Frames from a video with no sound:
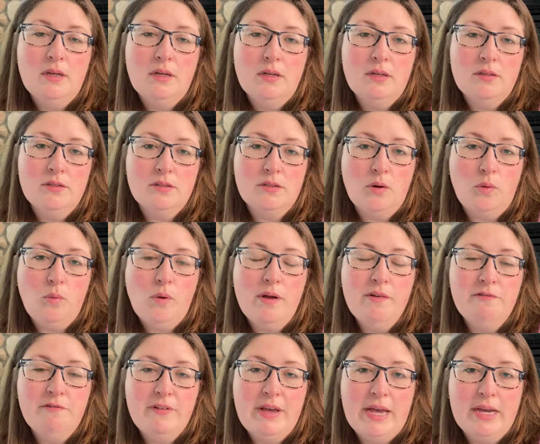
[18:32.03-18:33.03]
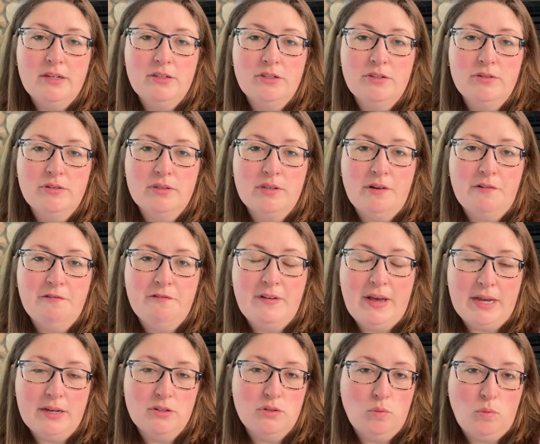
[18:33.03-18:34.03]
So what factors
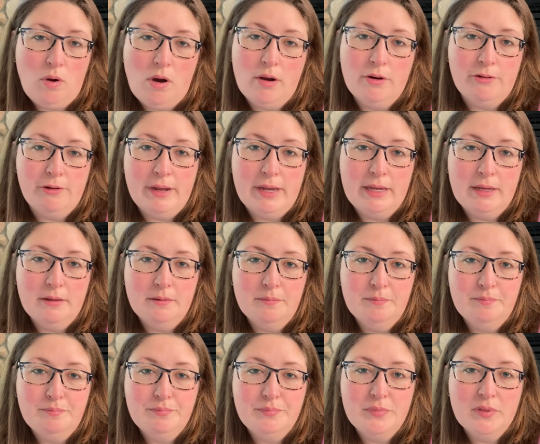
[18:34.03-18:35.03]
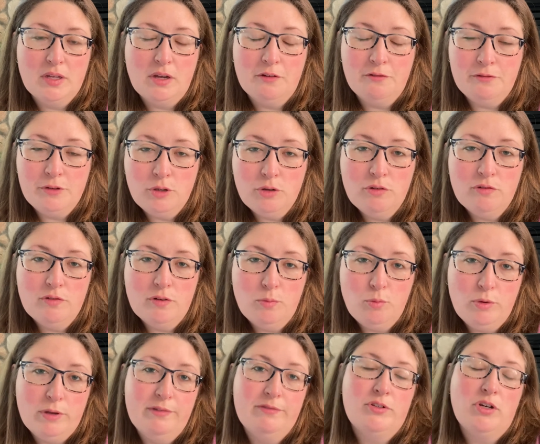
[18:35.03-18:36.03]
affect watering? A few of them
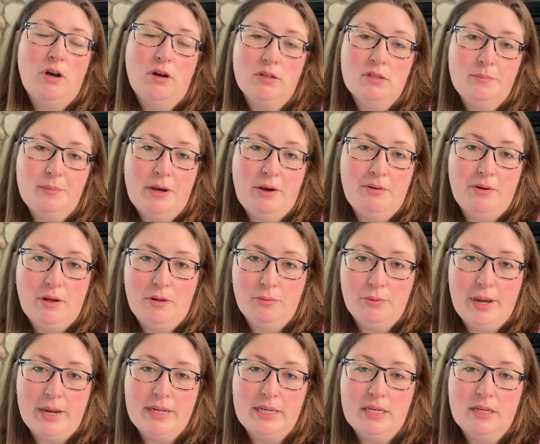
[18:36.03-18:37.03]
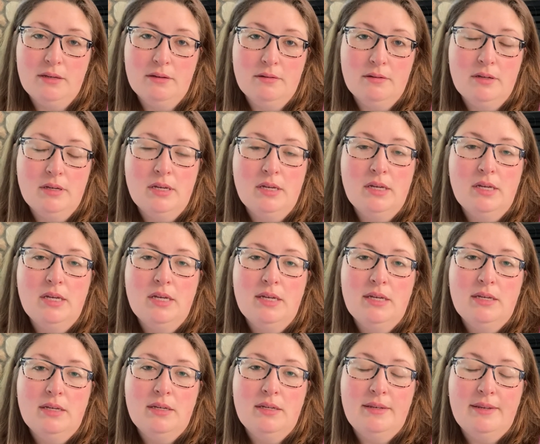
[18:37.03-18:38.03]
we've talked about already,
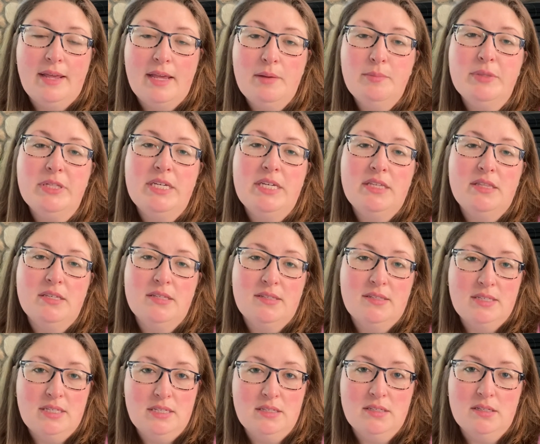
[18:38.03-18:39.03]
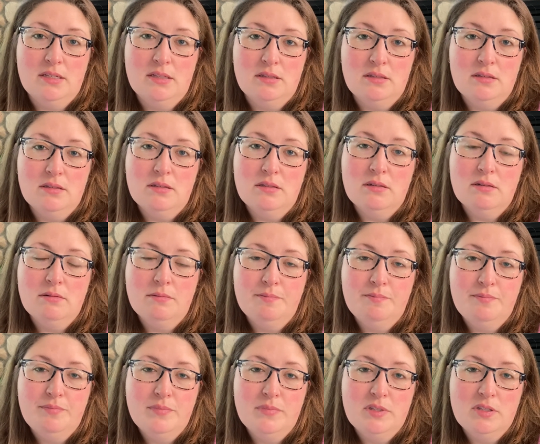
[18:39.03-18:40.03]
namely the seasons:
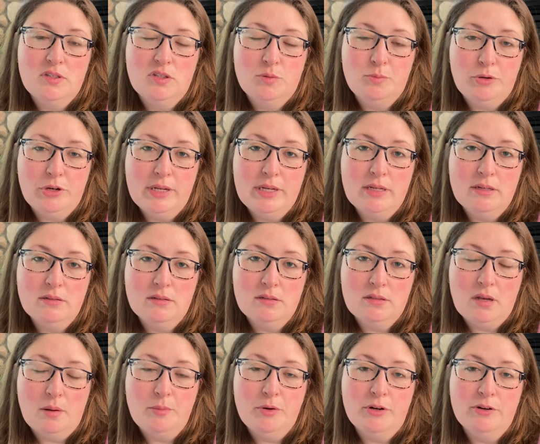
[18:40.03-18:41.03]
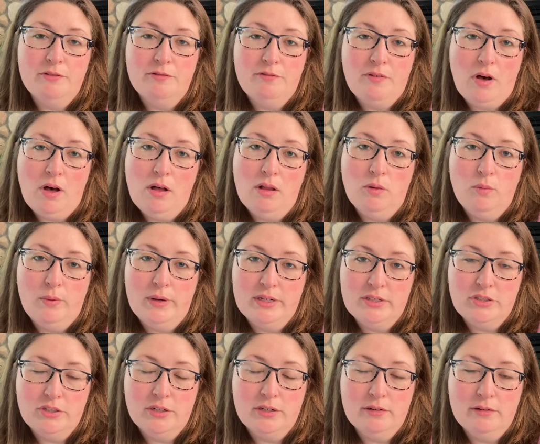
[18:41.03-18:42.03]
spring, summer, fall,
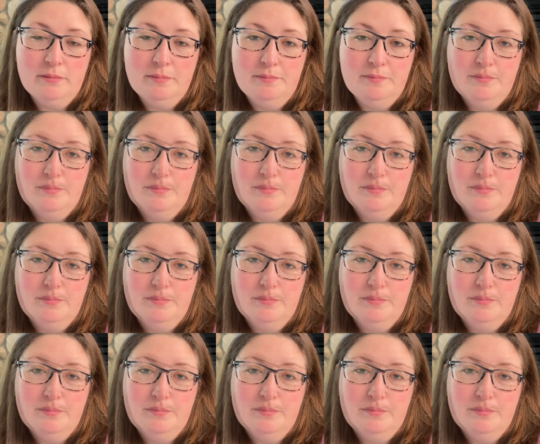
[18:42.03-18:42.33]
winter.